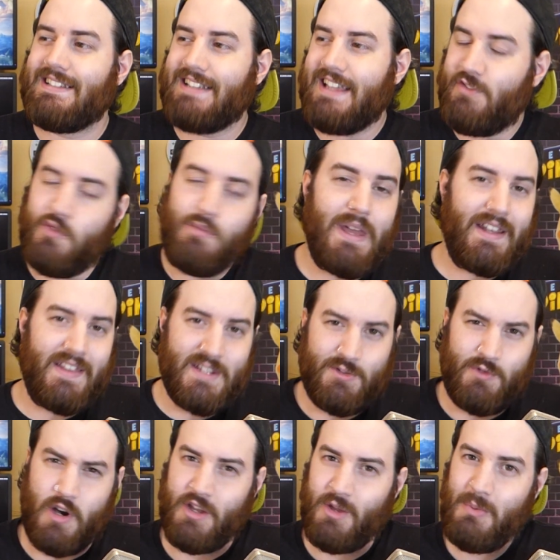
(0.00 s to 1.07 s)
If you've made it this
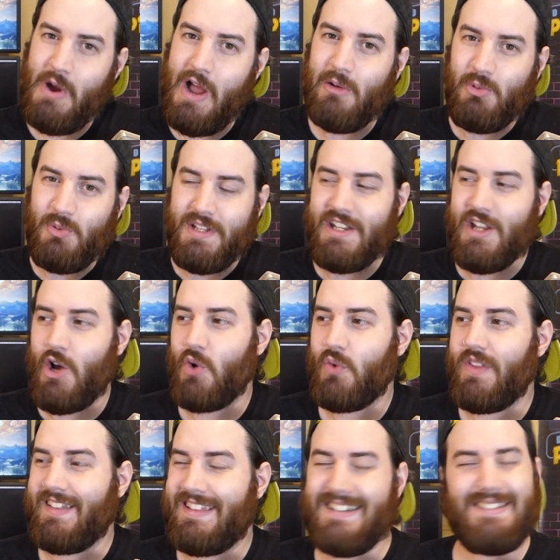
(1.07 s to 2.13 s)
far, you probably know
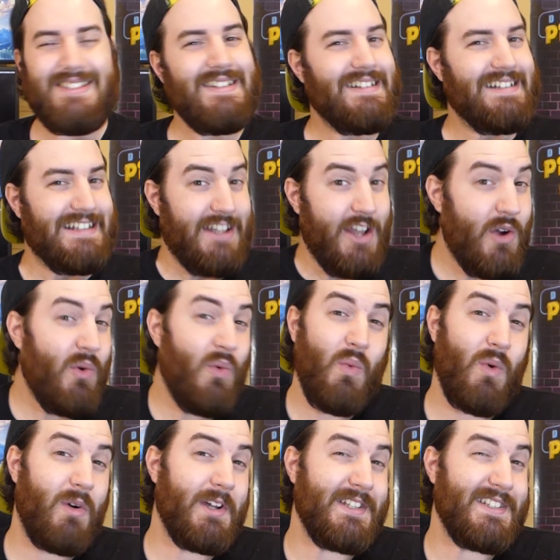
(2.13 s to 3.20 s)
that there's no
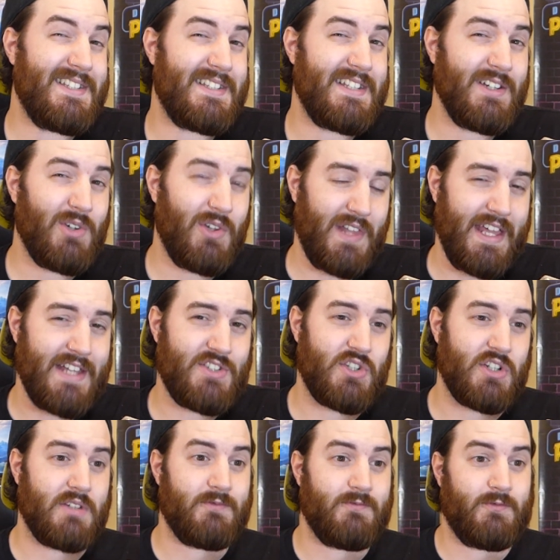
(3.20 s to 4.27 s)
one single
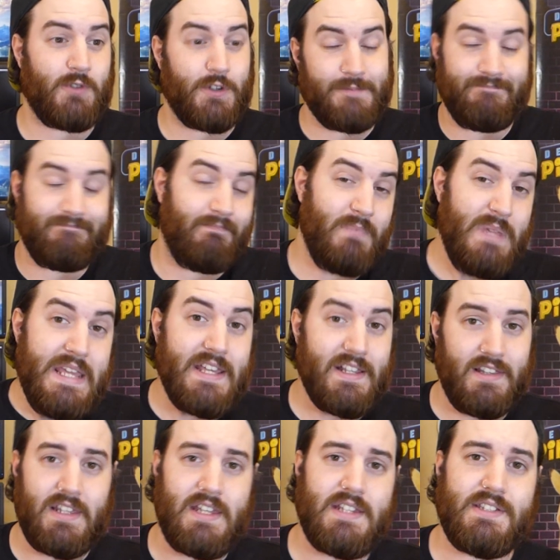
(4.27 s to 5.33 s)
answer, for me at
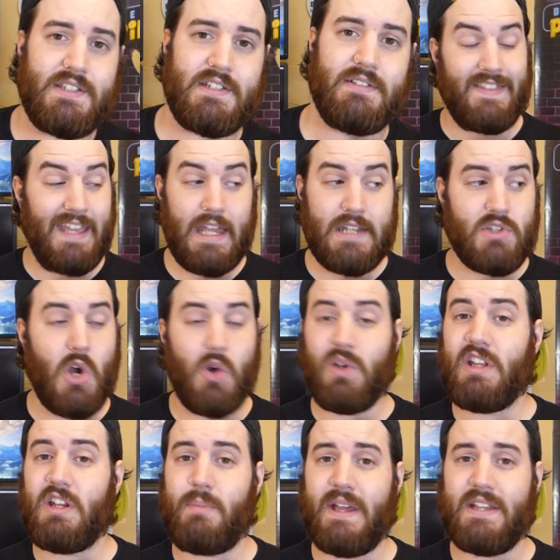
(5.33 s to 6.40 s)
least. I think it
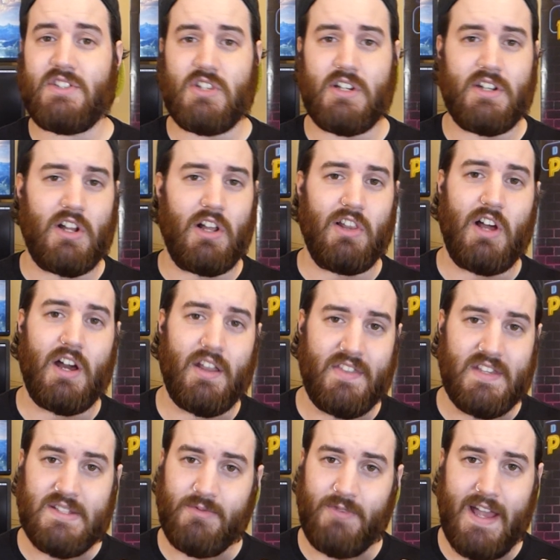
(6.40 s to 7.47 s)
totally depends on a lot of
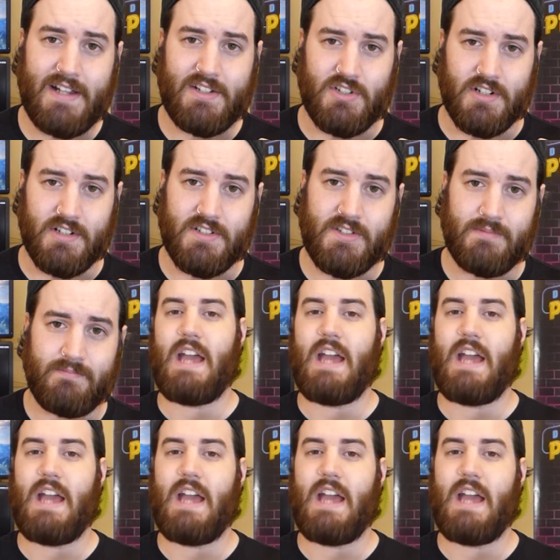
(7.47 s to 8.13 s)
these factors.